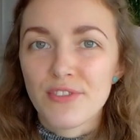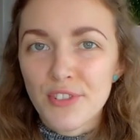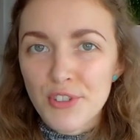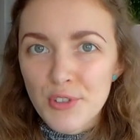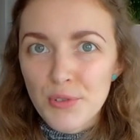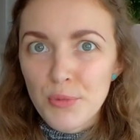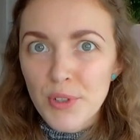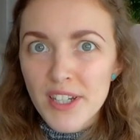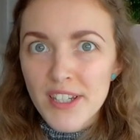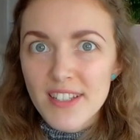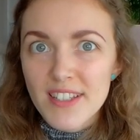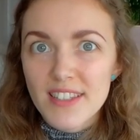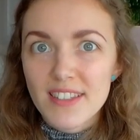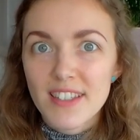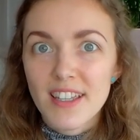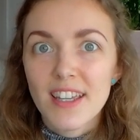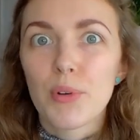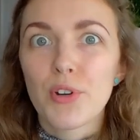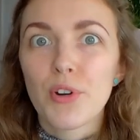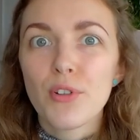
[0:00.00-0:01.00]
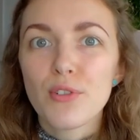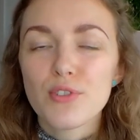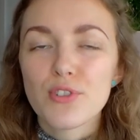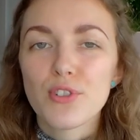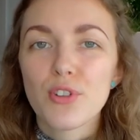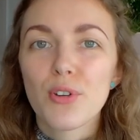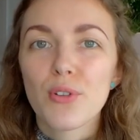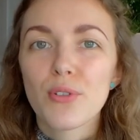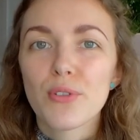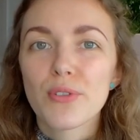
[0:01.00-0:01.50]
food waste, but
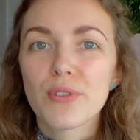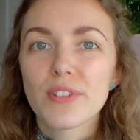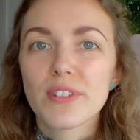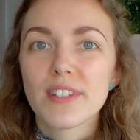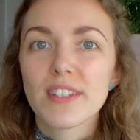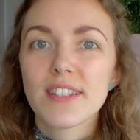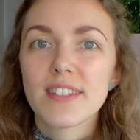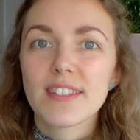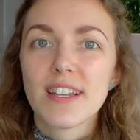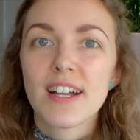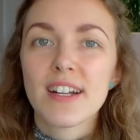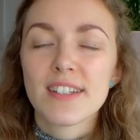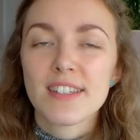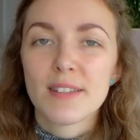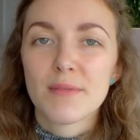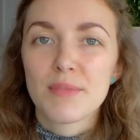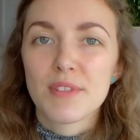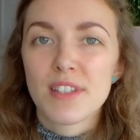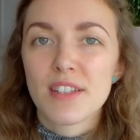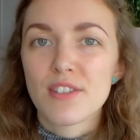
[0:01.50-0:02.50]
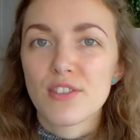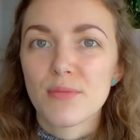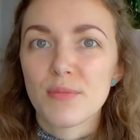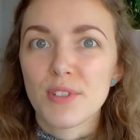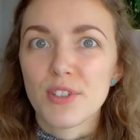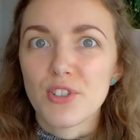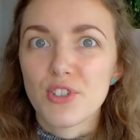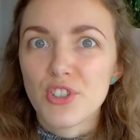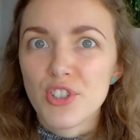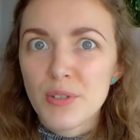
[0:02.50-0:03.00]
also these items tend to
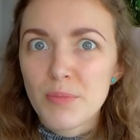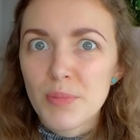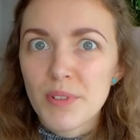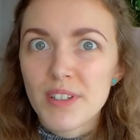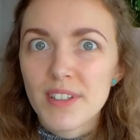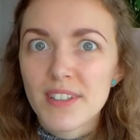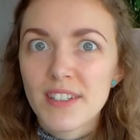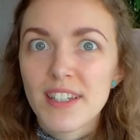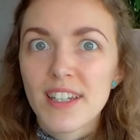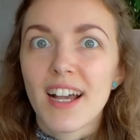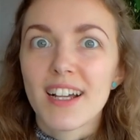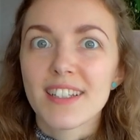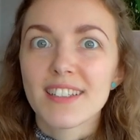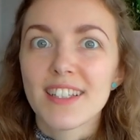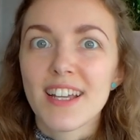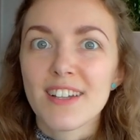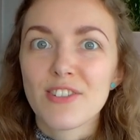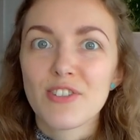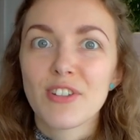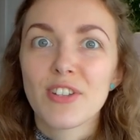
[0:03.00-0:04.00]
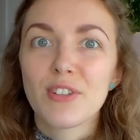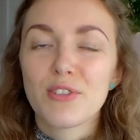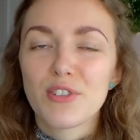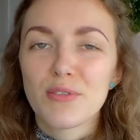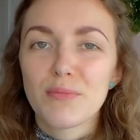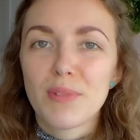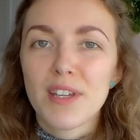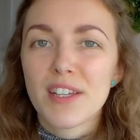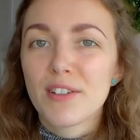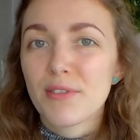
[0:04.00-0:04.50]
be cheaper and actually you can
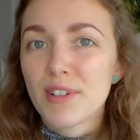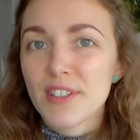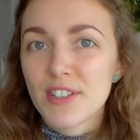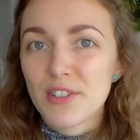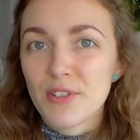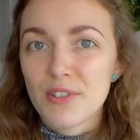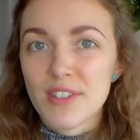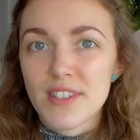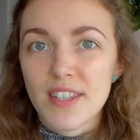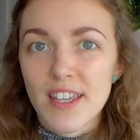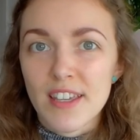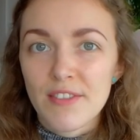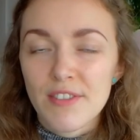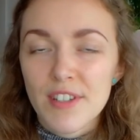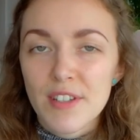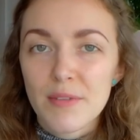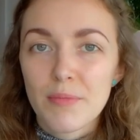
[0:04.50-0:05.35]
make quite a good saving